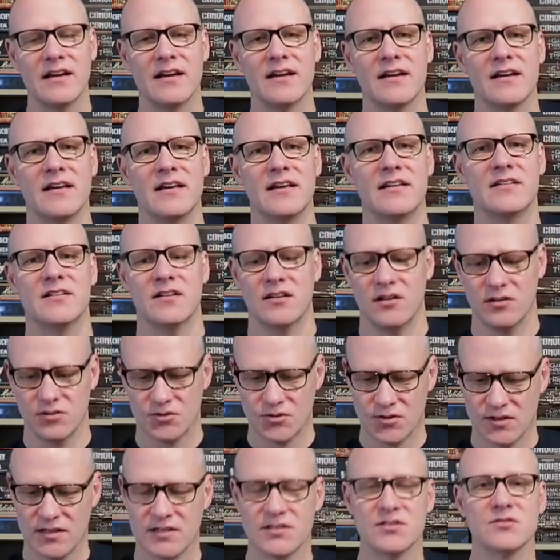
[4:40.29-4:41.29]
And I'll
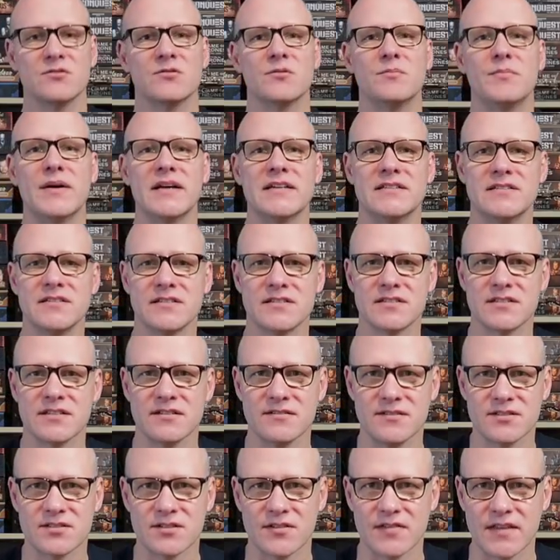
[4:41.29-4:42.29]
try and do a painting
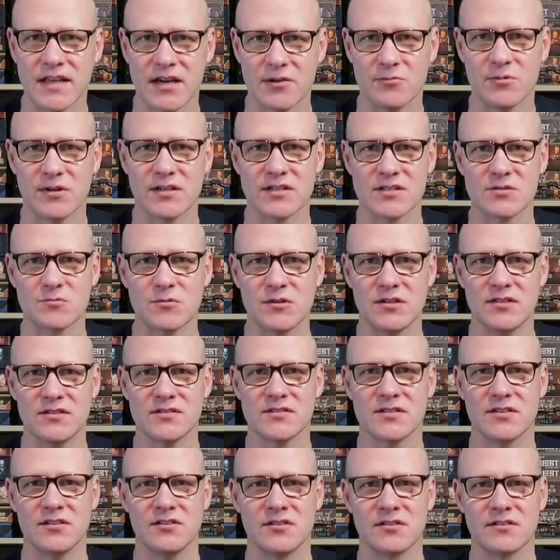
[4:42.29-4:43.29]
series on that one as well,
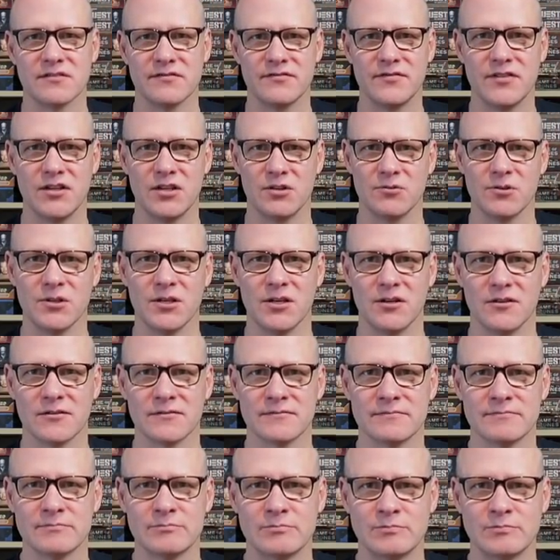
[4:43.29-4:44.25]
so you can follow along.